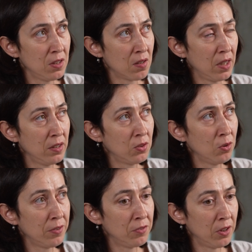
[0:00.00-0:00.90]
decided
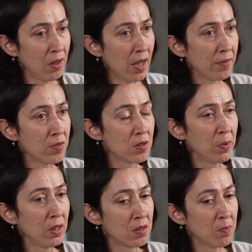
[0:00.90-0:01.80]
to live their lives.
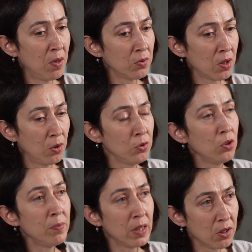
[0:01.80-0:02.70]
But it's about how do
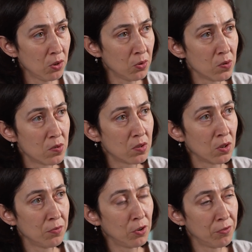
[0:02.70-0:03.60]
you make use
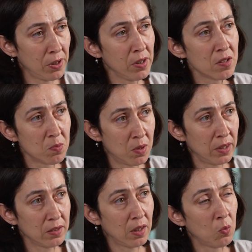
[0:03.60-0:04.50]
of your very
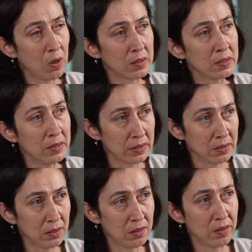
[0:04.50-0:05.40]
smart and
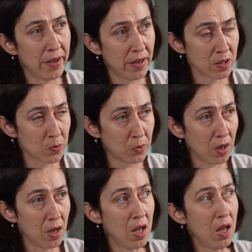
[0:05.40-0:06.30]
well-connected
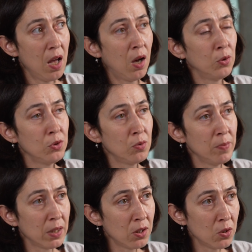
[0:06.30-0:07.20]
diaspora. How do you
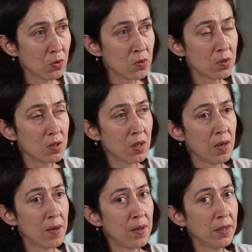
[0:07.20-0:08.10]
make use
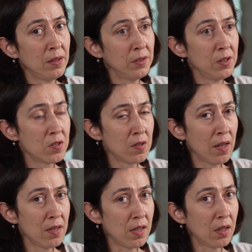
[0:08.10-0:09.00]
in
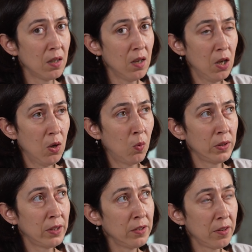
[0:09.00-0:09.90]
understanding
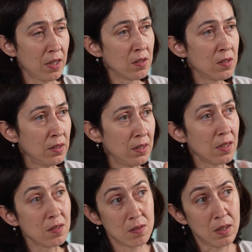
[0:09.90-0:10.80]
what are the things that
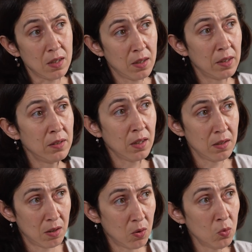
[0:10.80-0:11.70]
they see and they
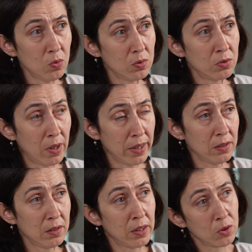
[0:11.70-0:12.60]
know,
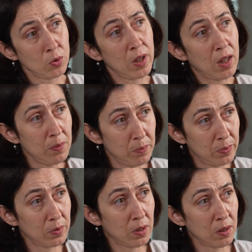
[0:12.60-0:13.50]
right, that could help